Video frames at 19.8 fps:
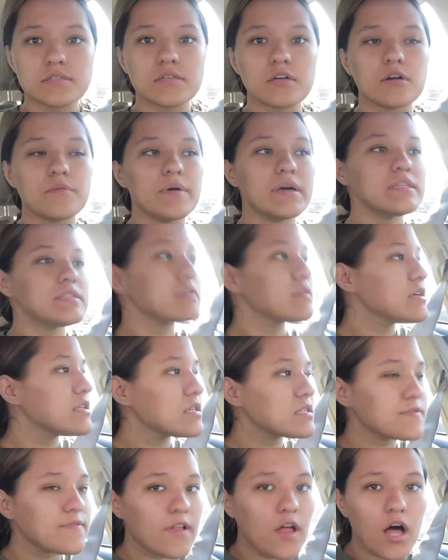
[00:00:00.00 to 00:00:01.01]
So basically
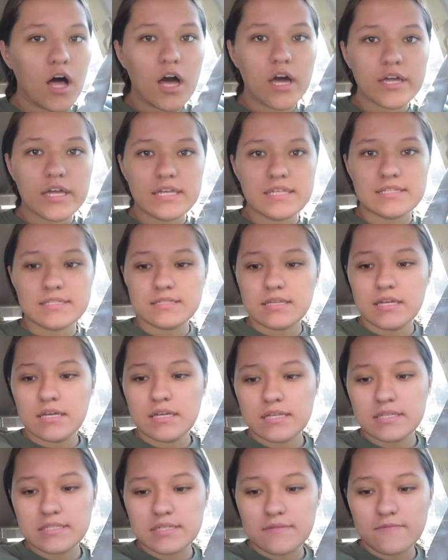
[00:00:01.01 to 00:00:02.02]
this vlog is
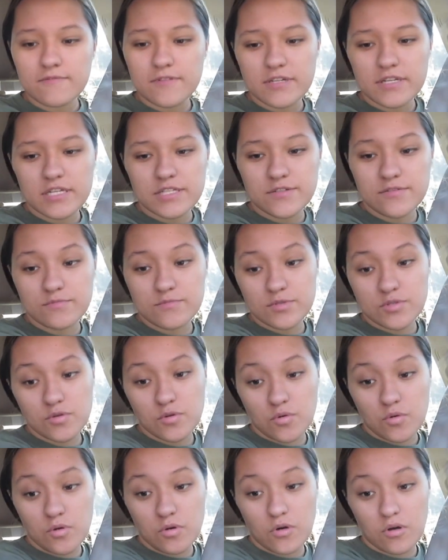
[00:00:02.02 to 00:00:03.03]
some footage from
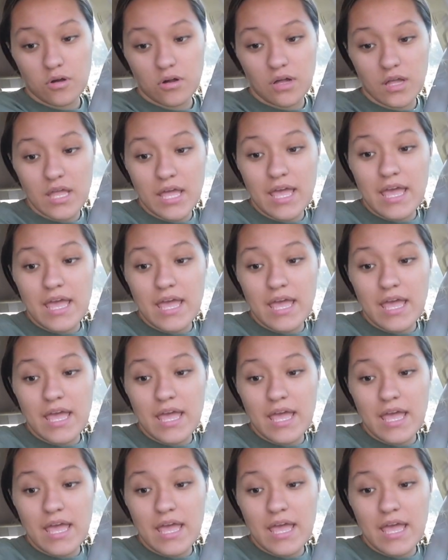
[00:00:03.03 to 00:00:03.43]
school.